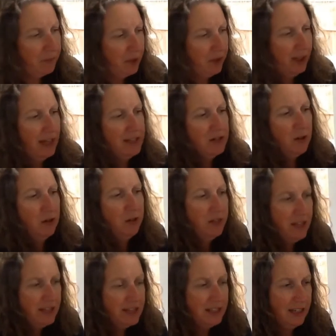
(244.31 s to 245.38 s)
Okay, so
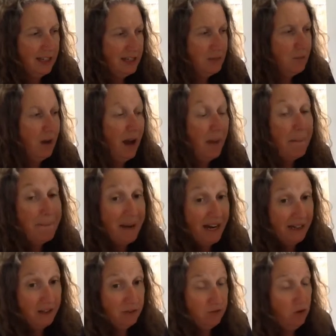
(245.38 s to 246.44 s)
this is my
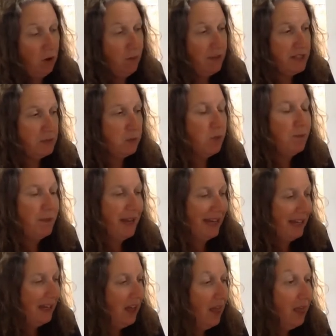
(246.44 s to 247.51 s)
backdrop. This will
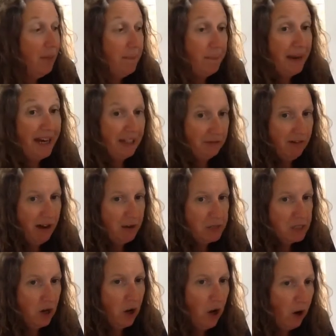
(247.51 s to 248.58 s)
be the background
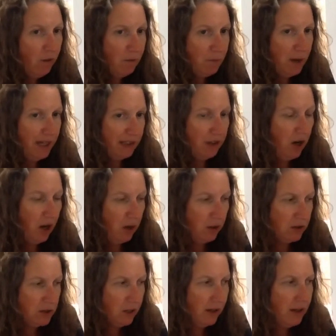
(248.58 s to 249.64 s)
of my card.